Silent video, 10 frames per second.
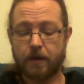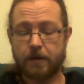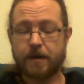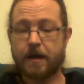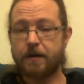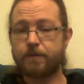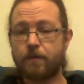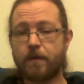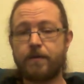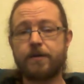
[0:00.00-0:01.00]
That is
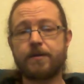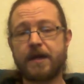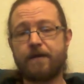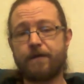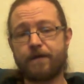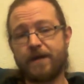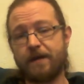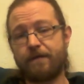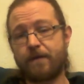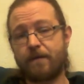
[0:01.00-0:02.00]
what I would use
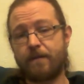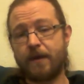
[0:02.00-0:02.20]
A15 for,